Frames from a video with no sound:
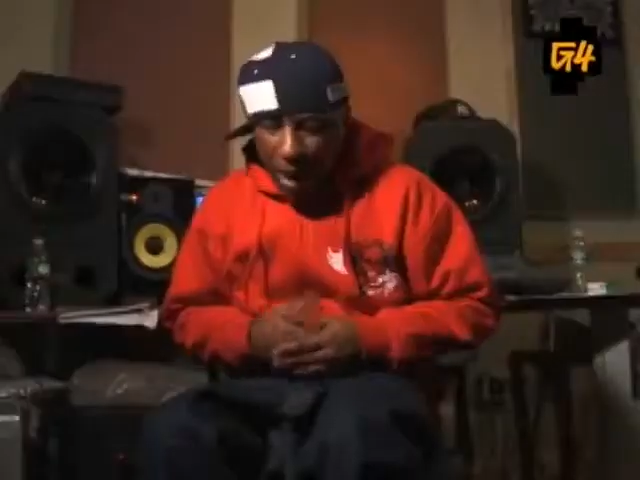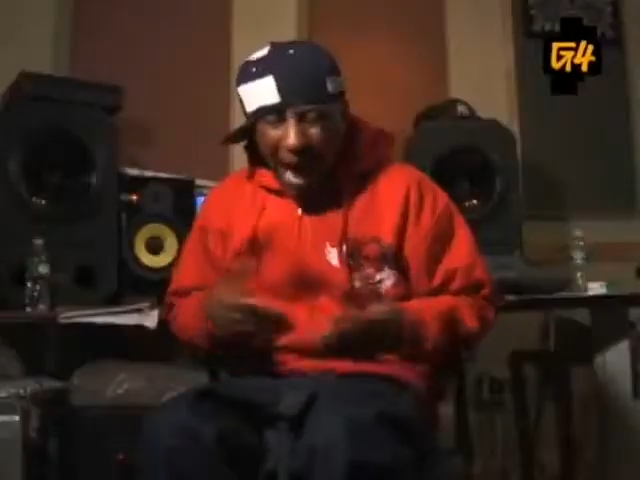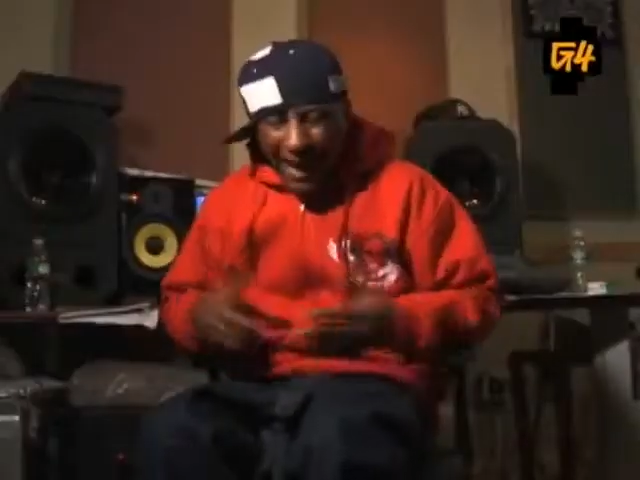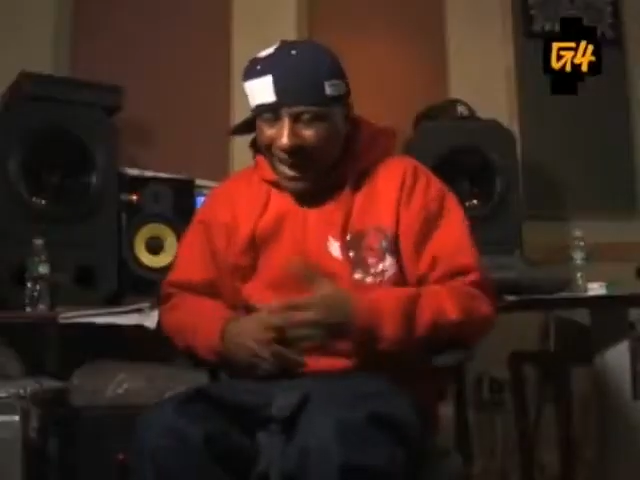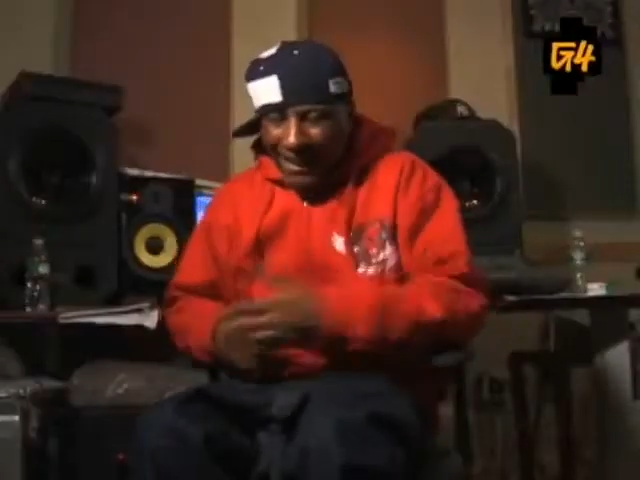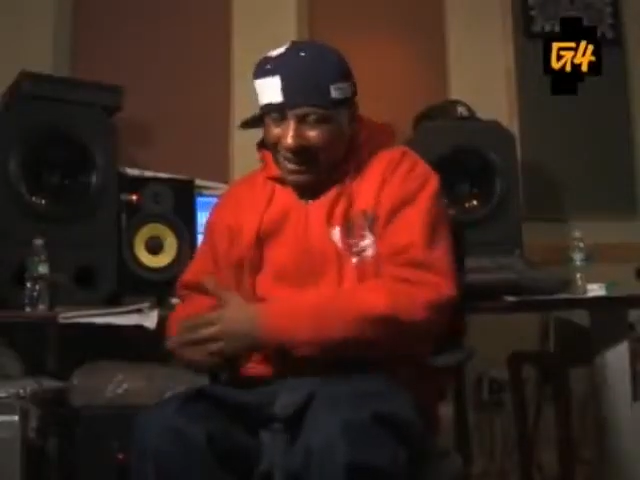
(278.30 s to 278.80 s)

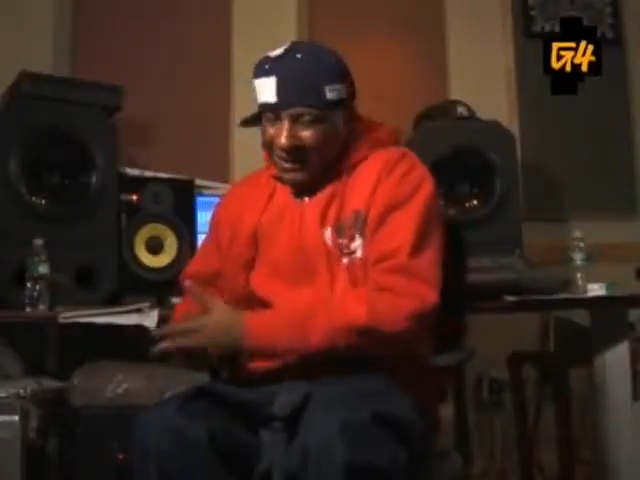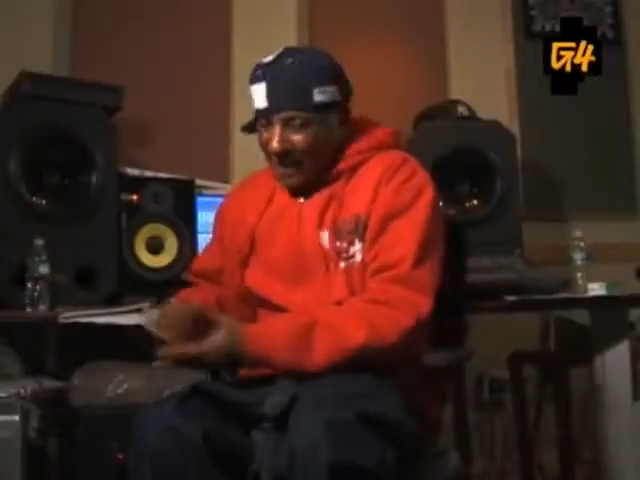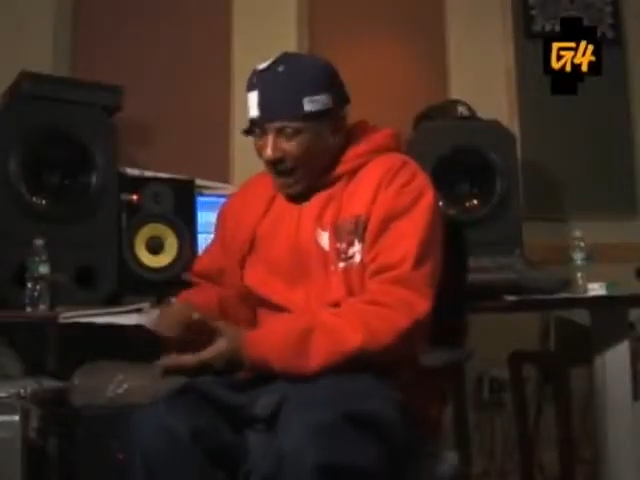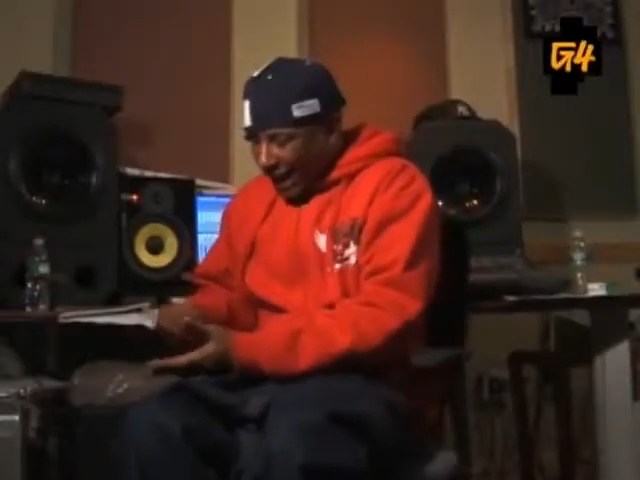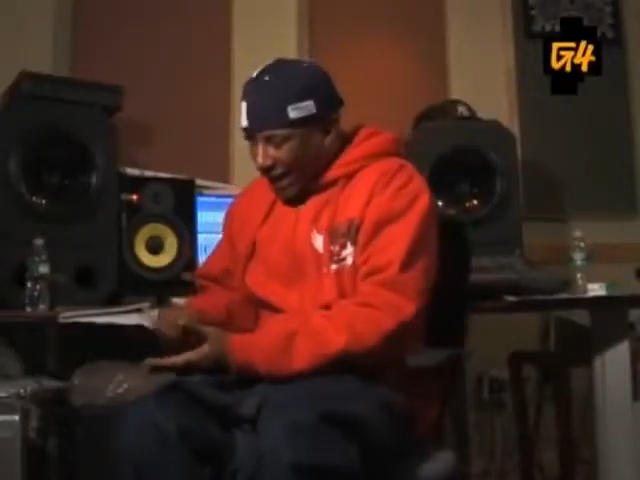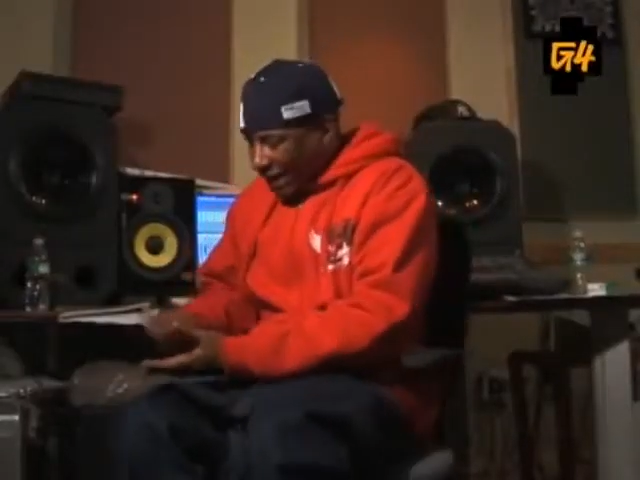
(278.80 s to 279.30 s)
I got this,
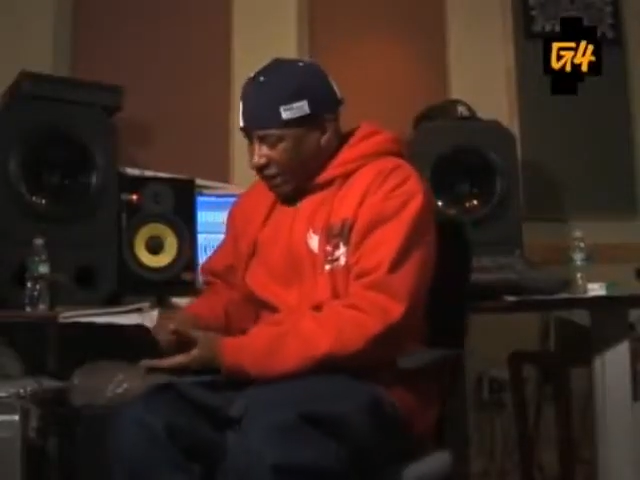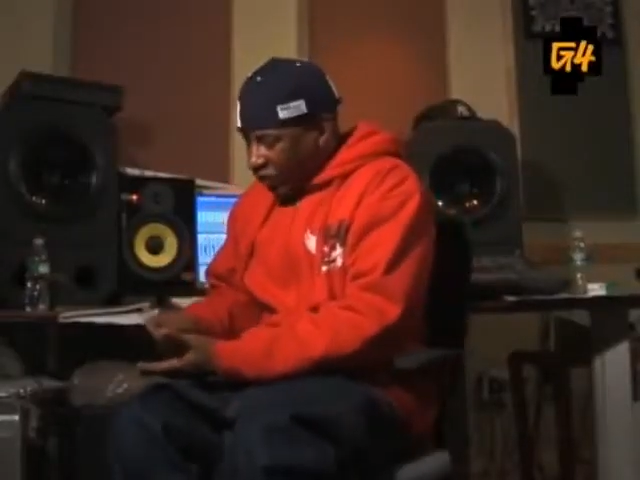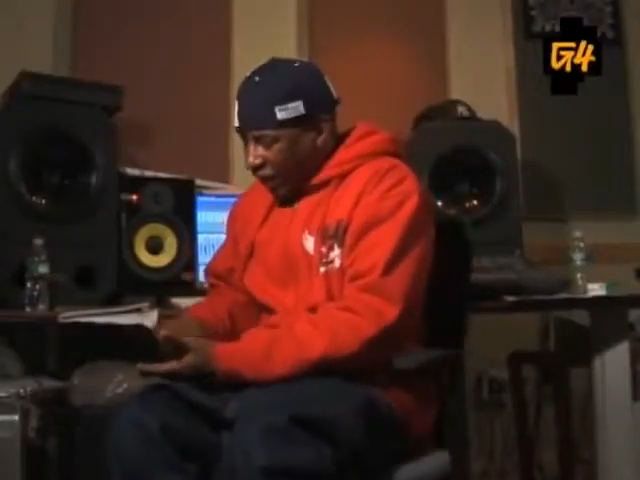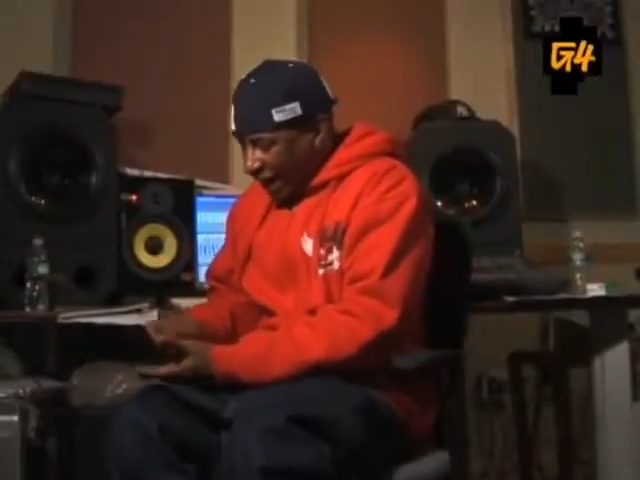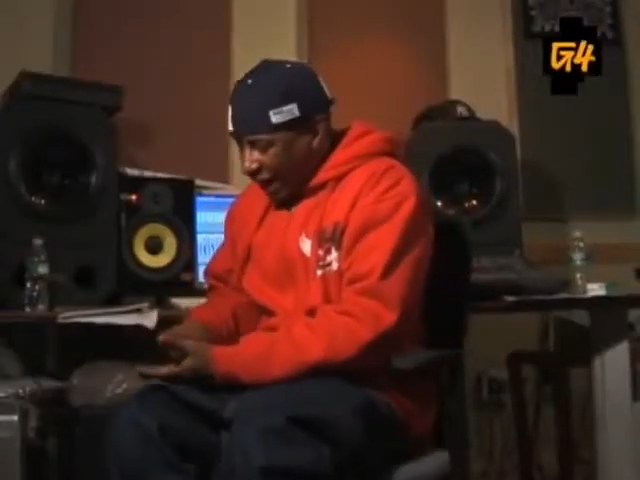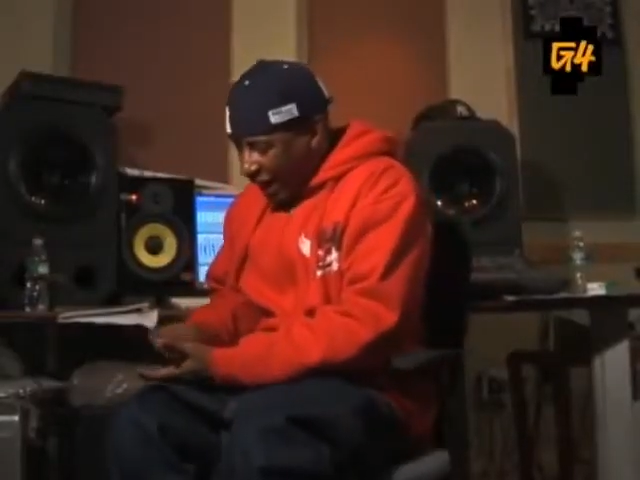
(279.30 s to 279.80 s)
I got this right